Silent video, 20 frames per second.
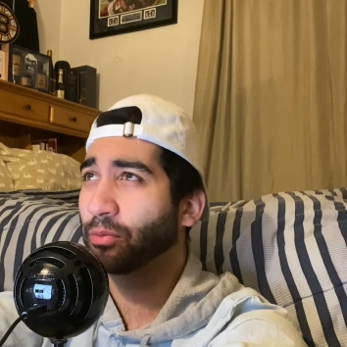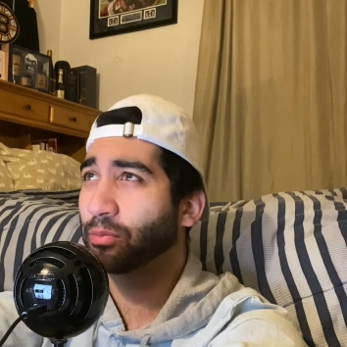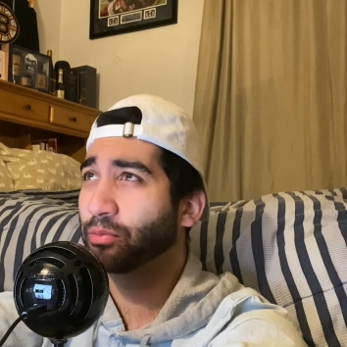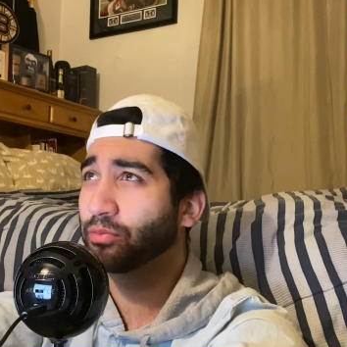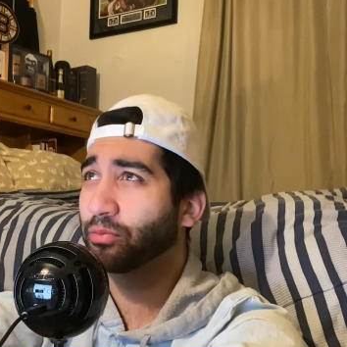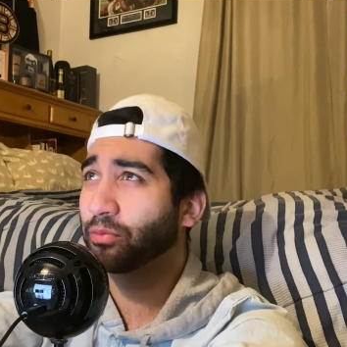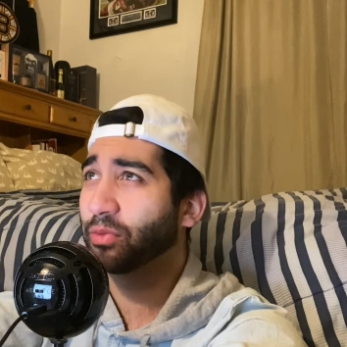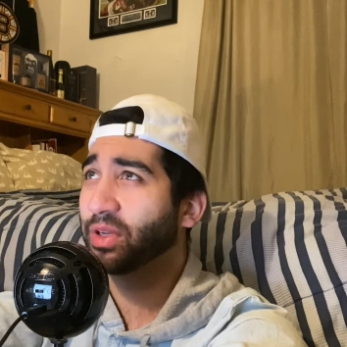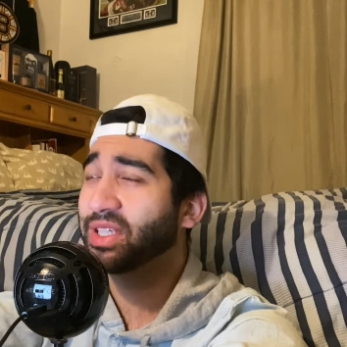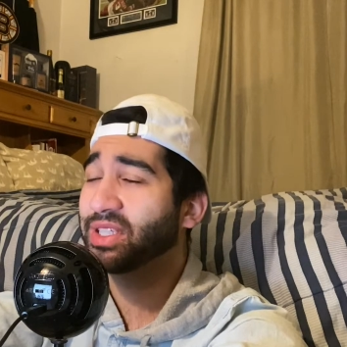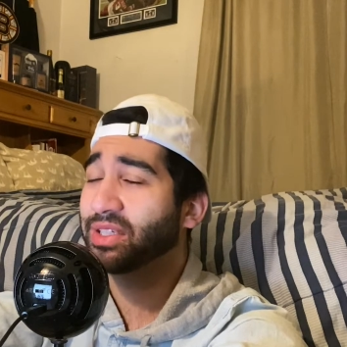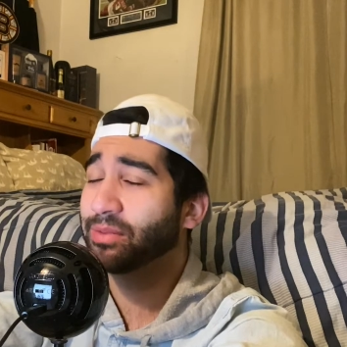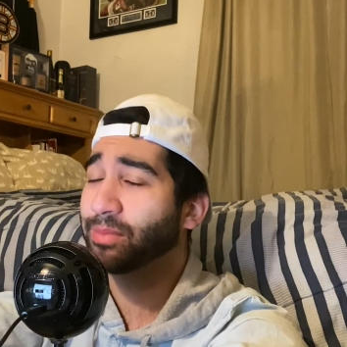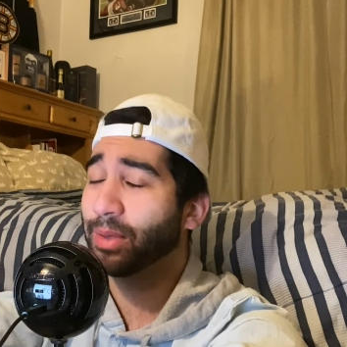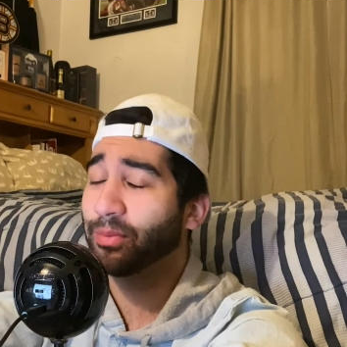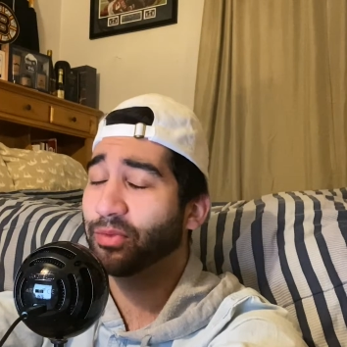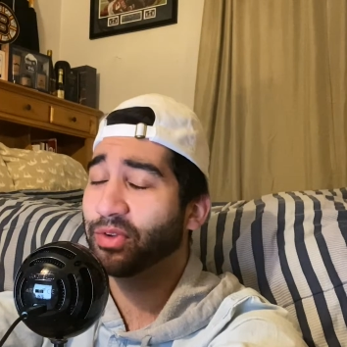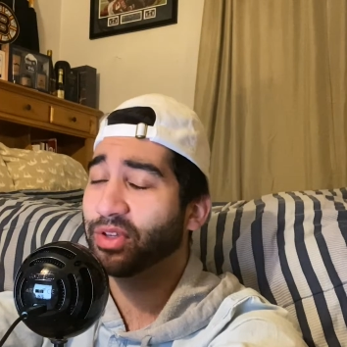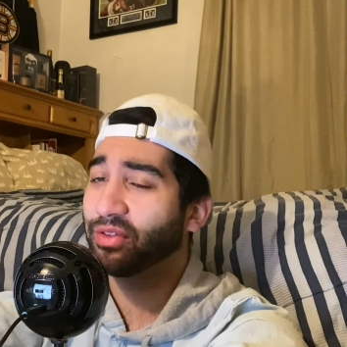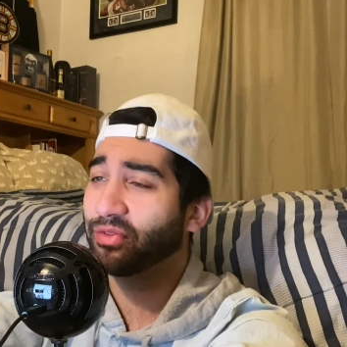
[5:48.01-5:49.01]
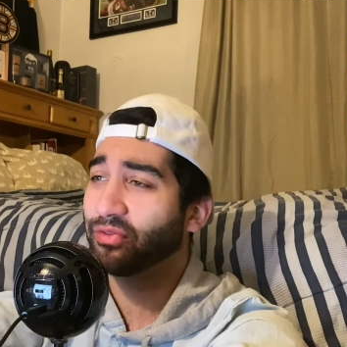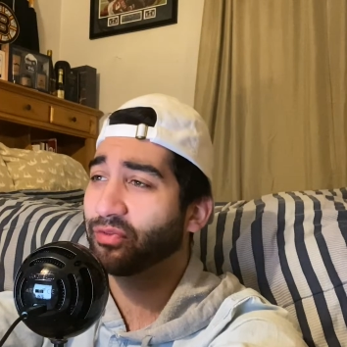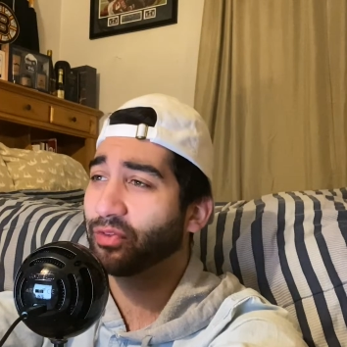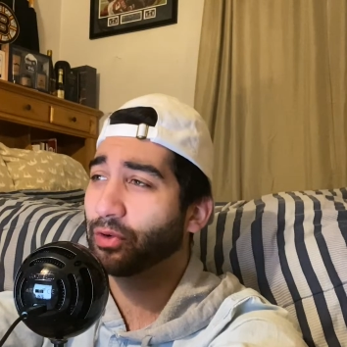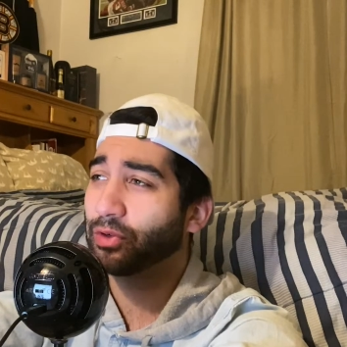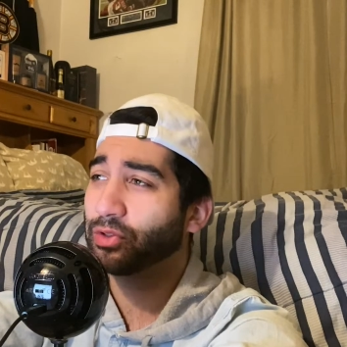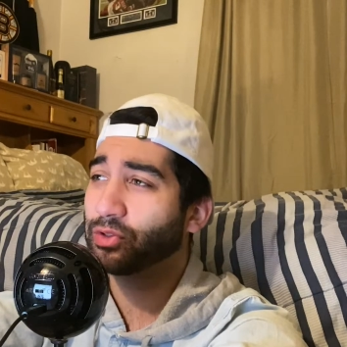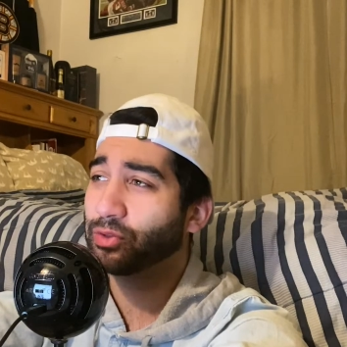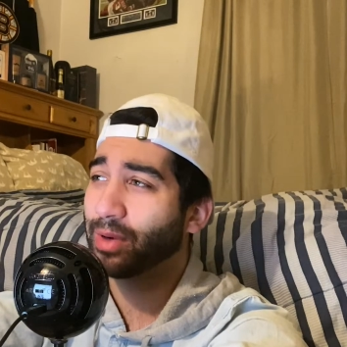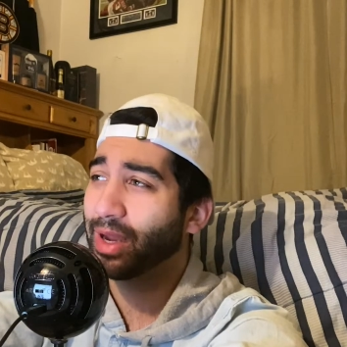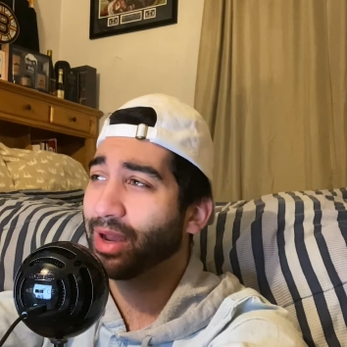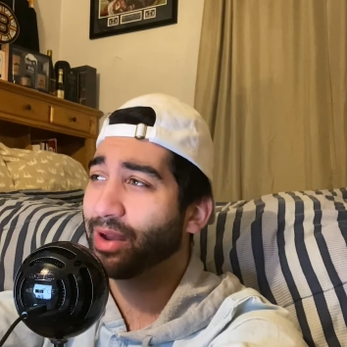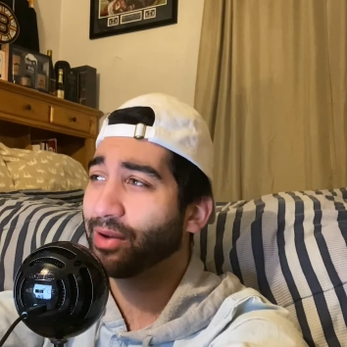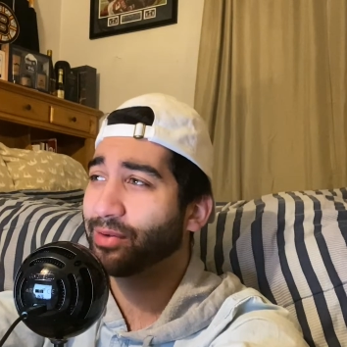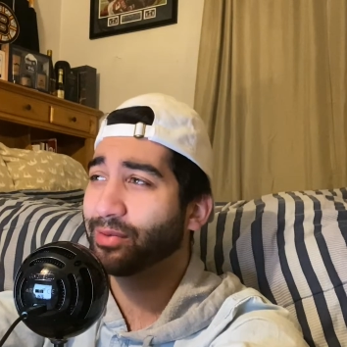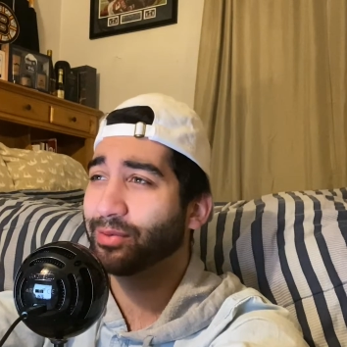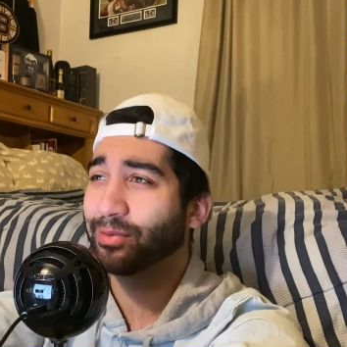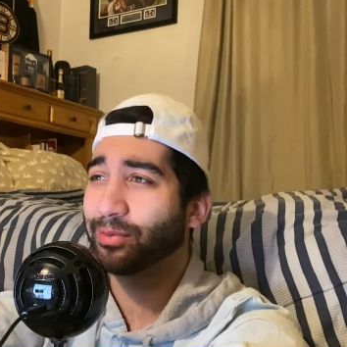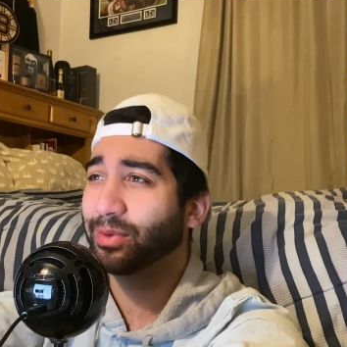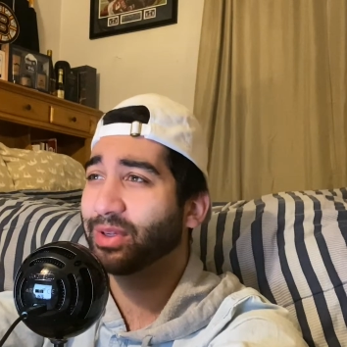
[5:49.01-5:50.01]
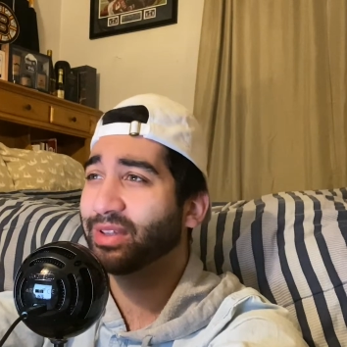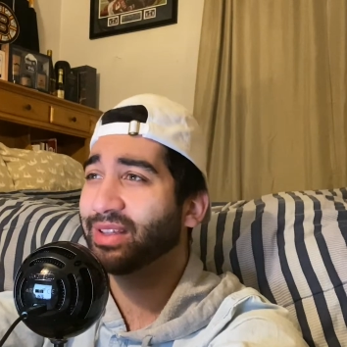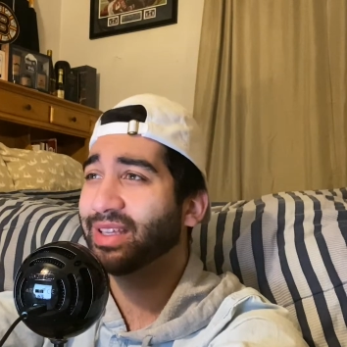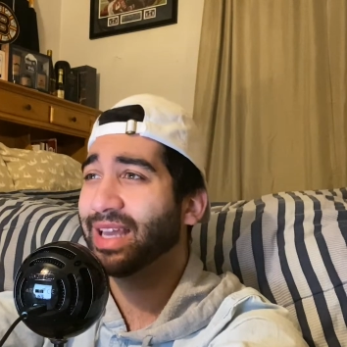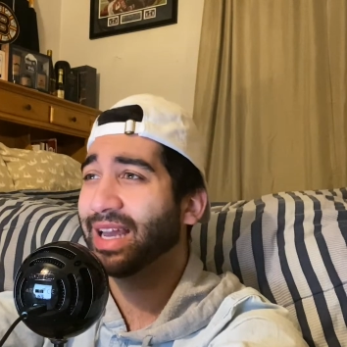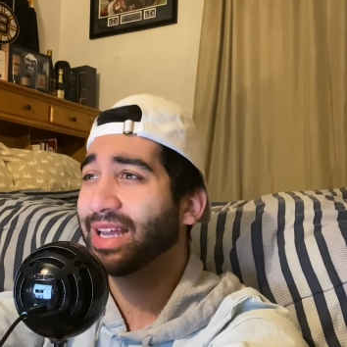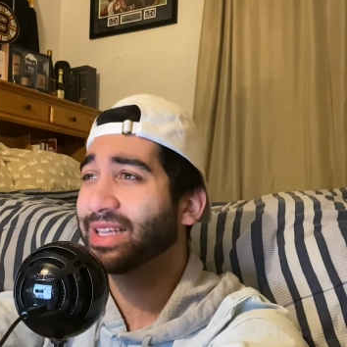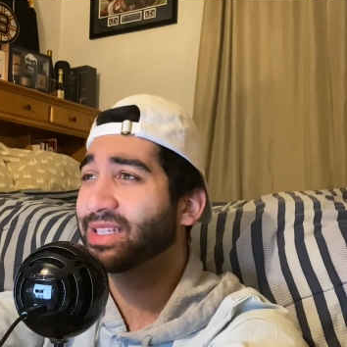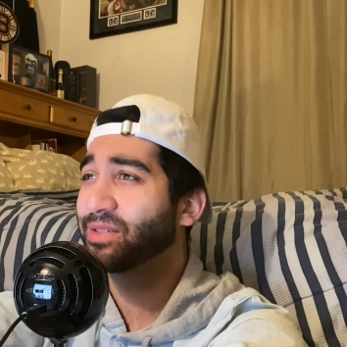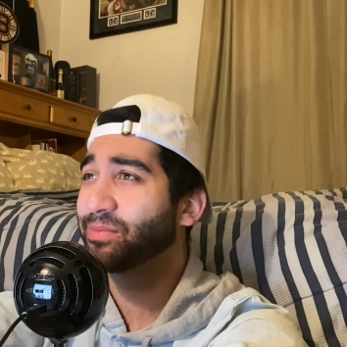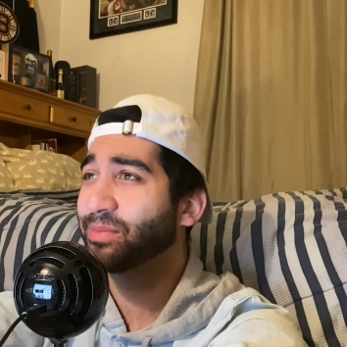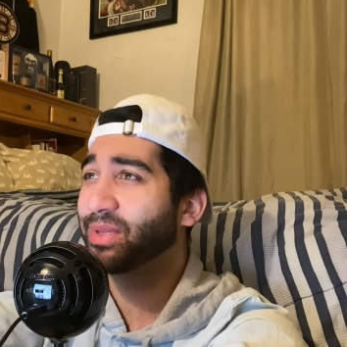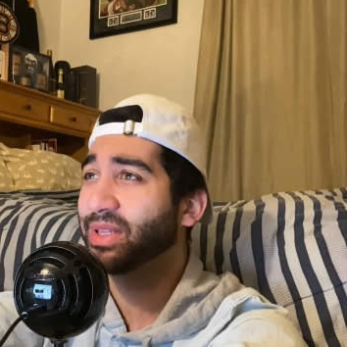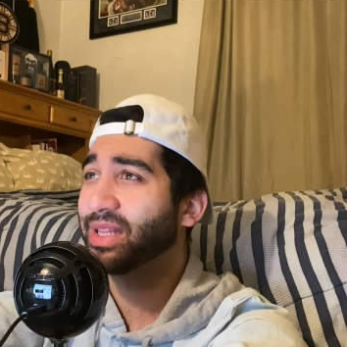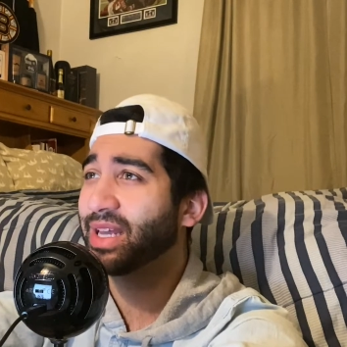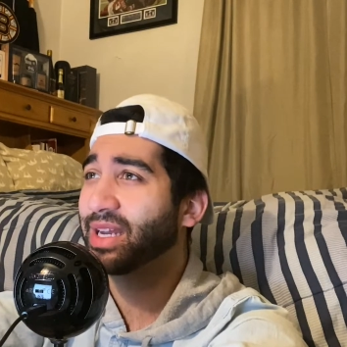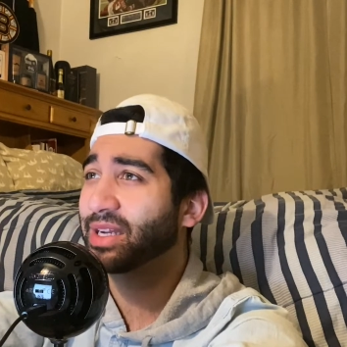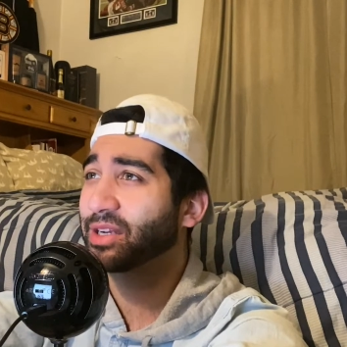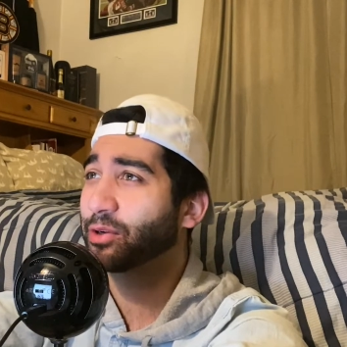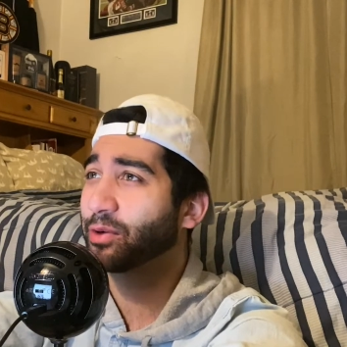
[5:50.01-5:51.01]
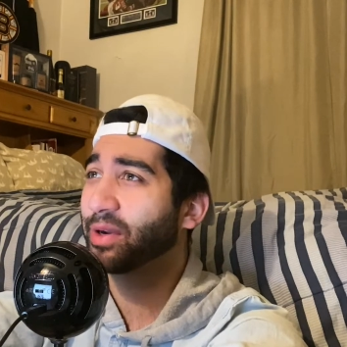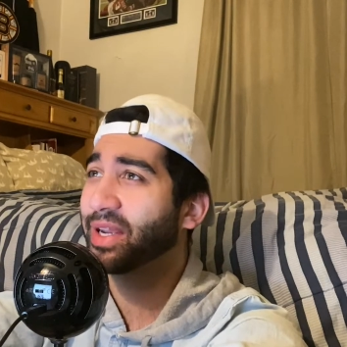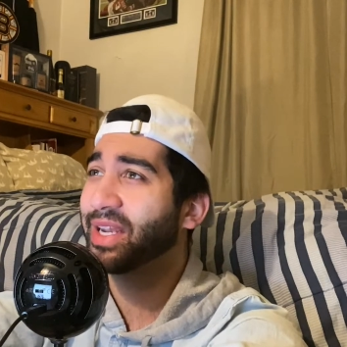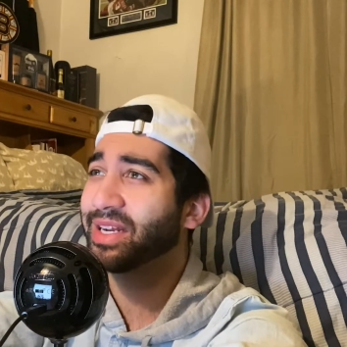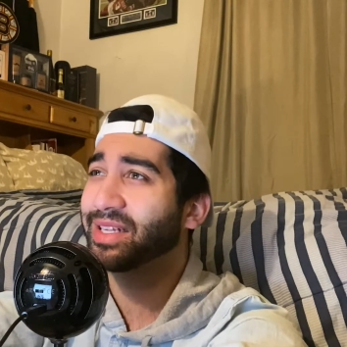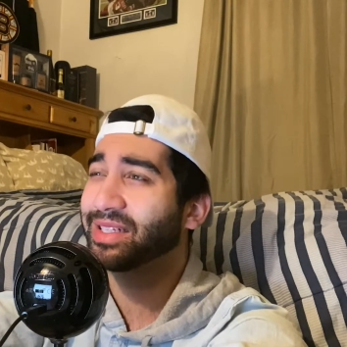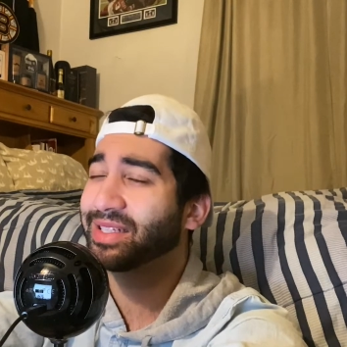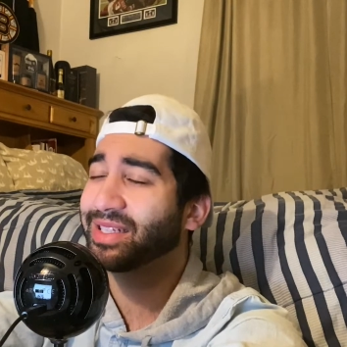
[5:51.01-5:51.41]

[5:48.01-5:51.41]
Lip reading: recent memory, the first round really hasn't been that great.